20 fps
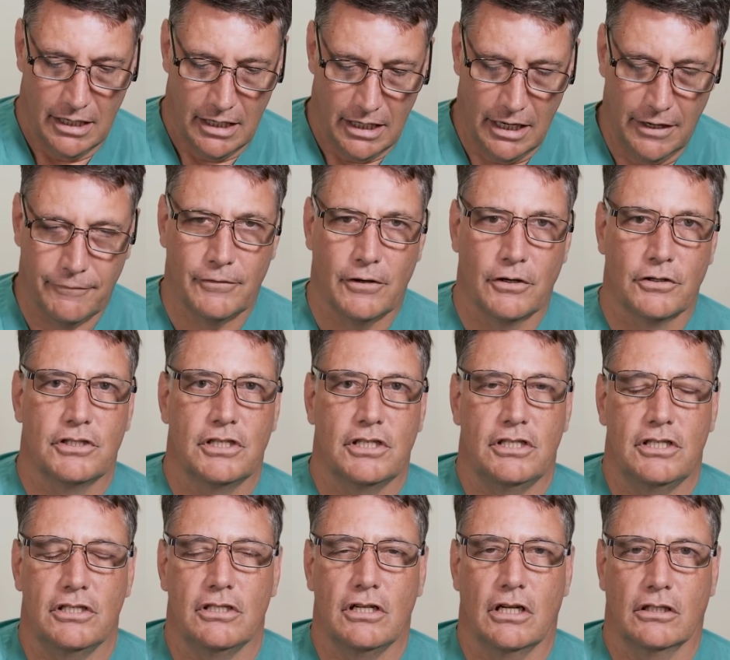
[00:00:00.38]
Hi, folks.
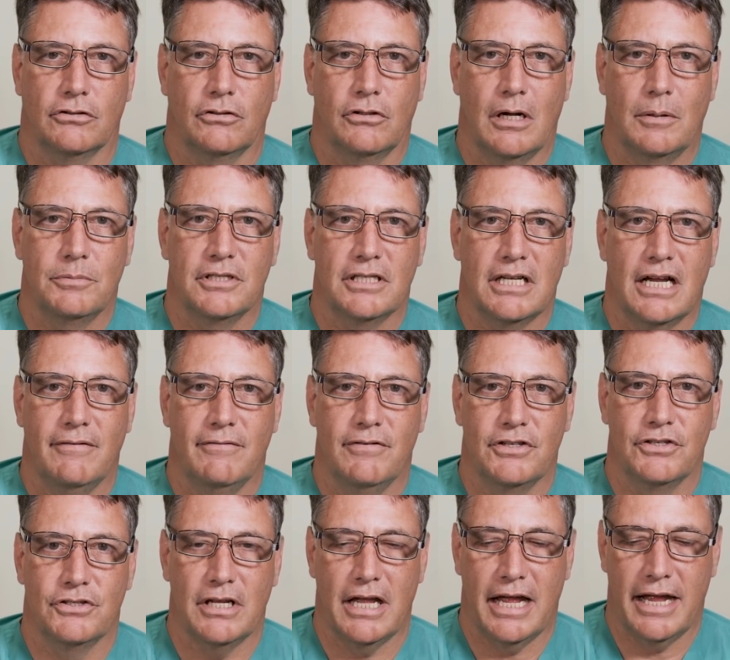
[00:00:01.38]
This is Dr. Rob
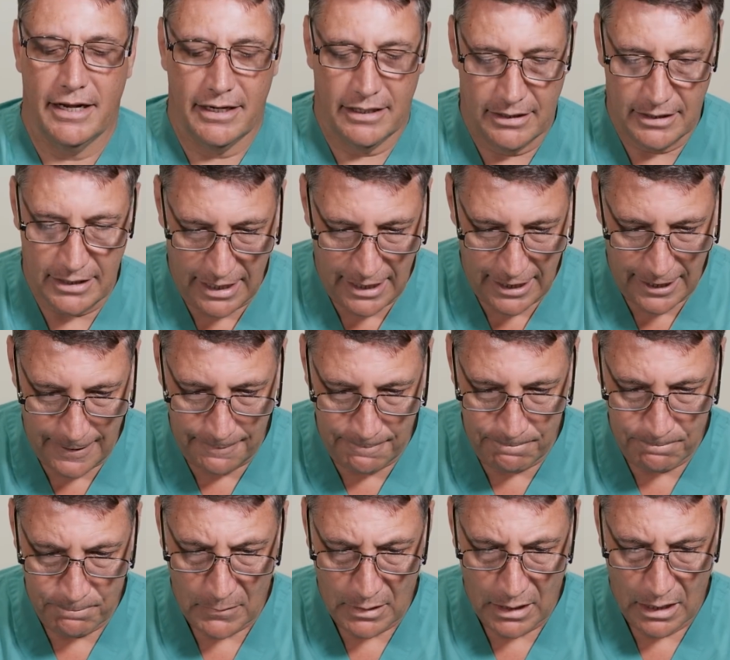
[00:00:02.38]
Cywes, and
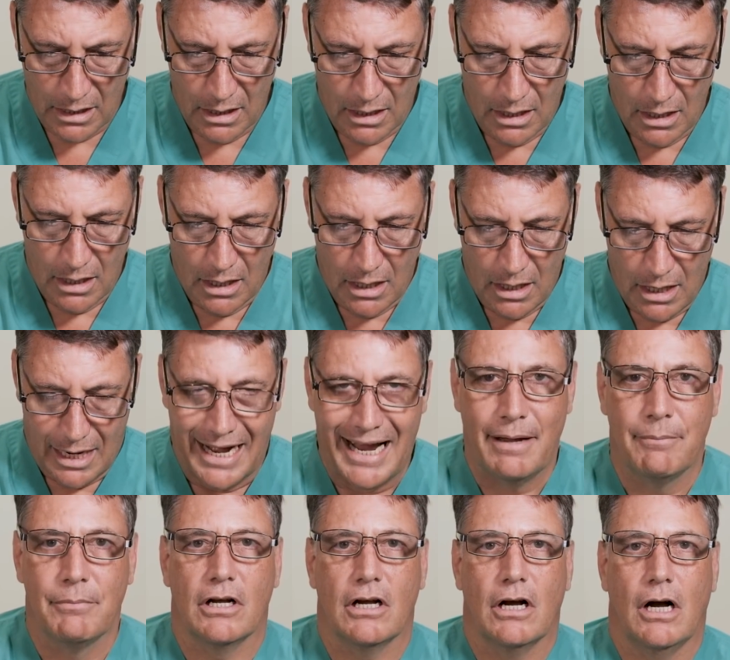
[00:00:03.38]
um, I
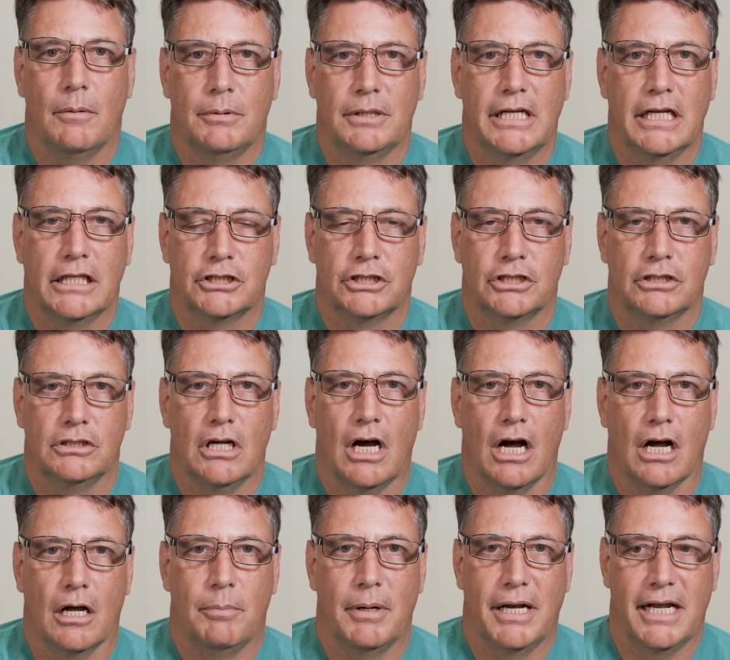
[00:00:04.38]
am the carb addiction
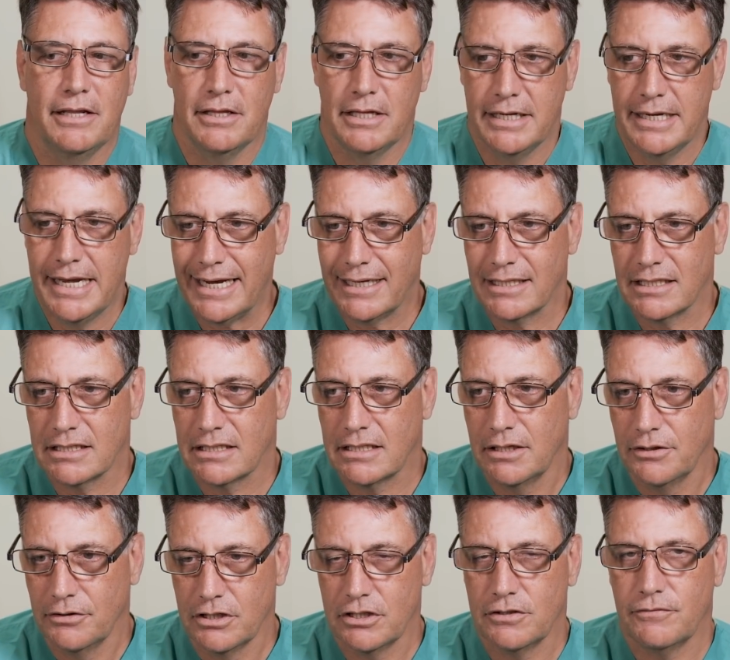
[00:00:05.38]
doc. But in the
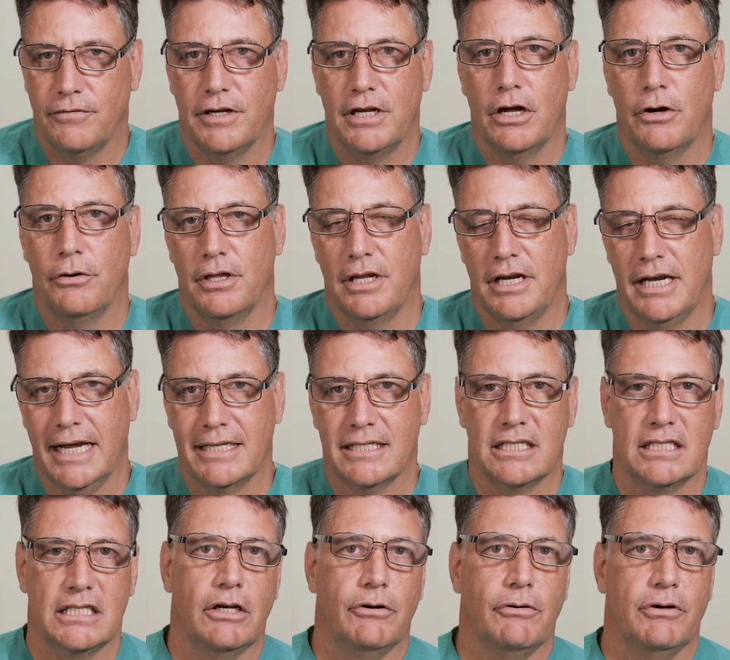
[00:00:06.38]
next, this video, in the next
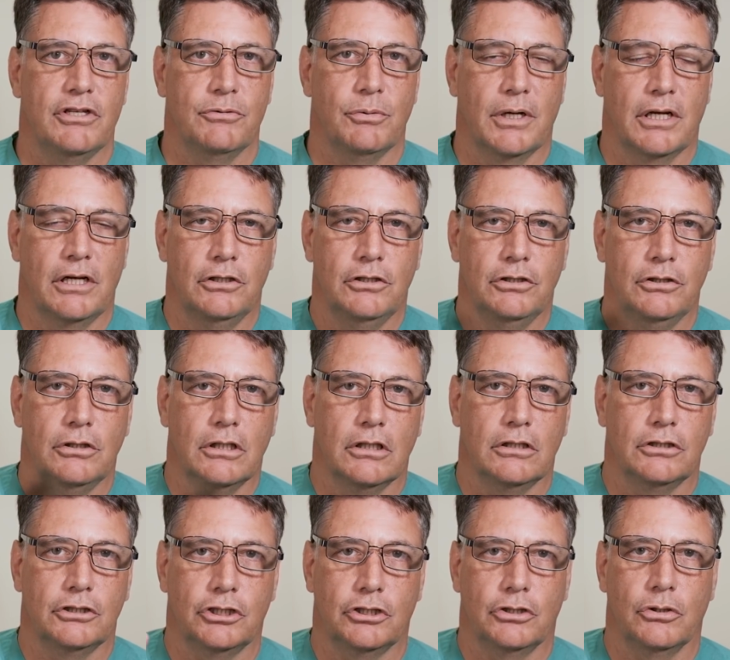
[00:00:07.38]
series, we're going to do
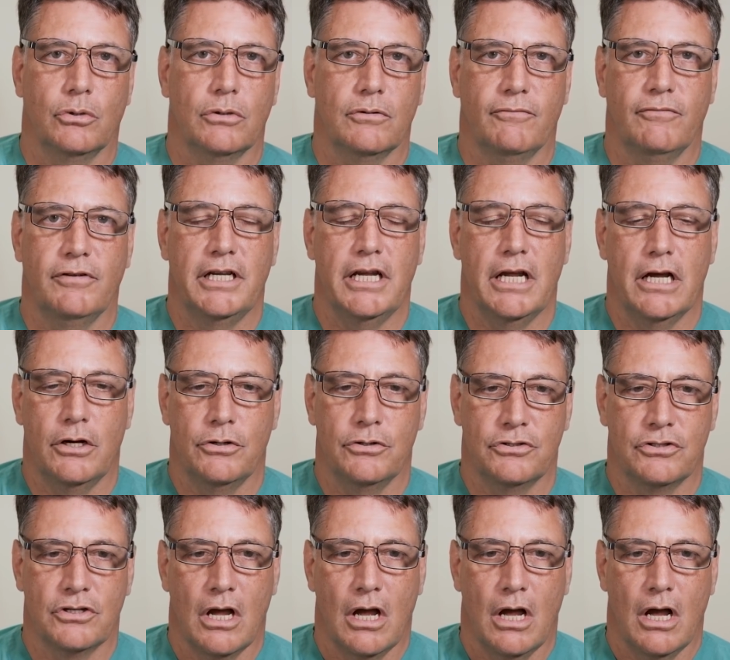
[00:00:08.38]
little short
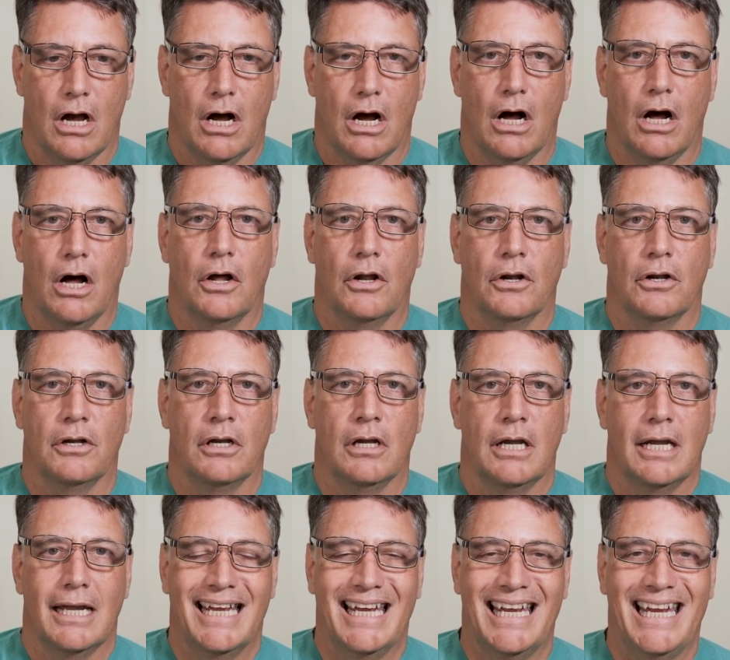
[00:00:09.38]
videos
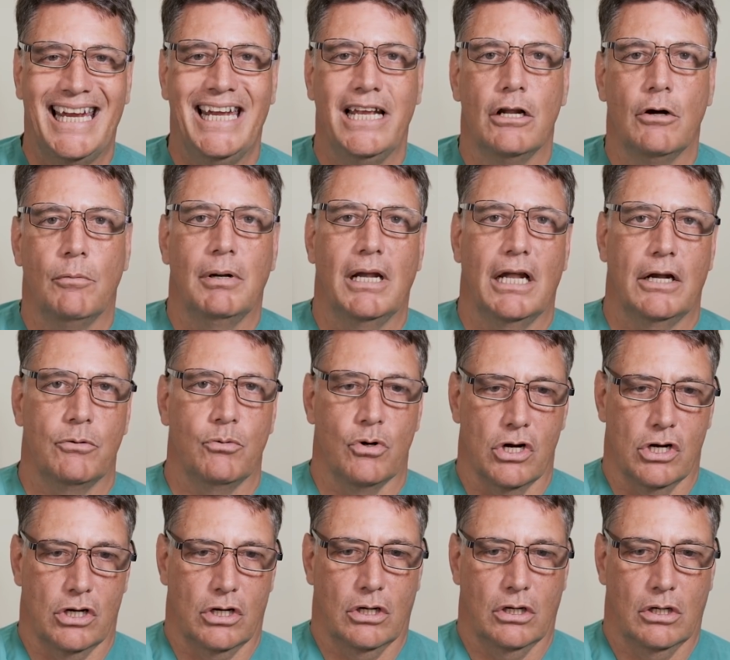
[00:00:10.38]
on keto blood
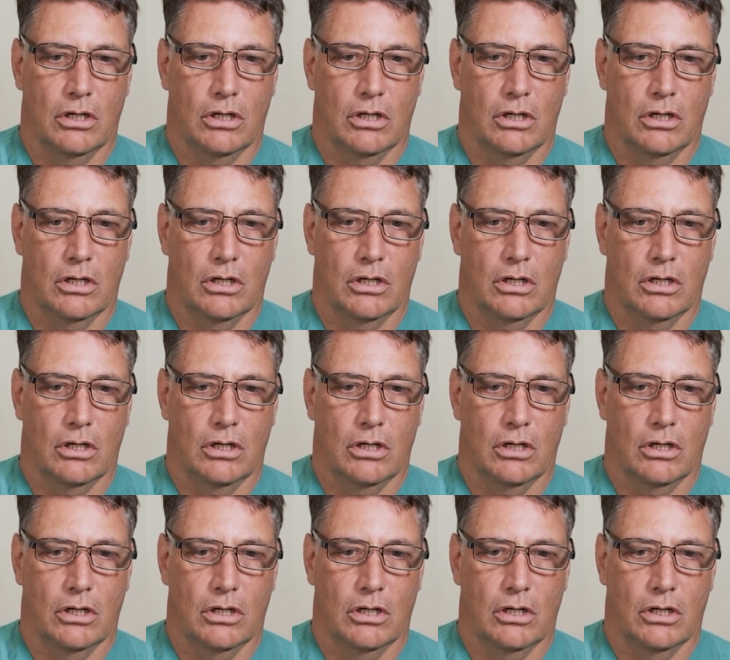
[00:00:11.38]
work.